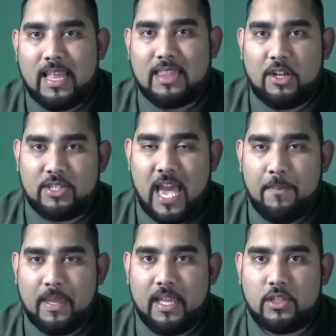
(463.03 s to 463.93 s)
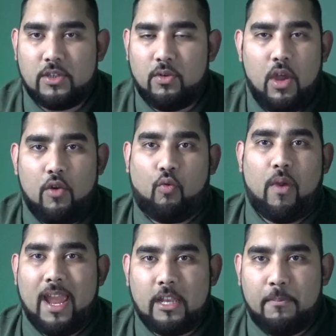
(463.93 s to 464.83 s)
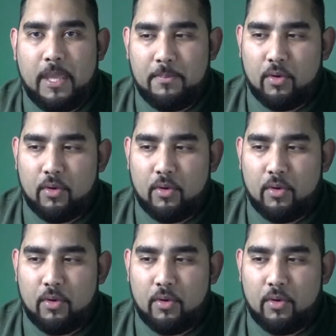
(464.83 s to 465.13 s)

tapping into random people.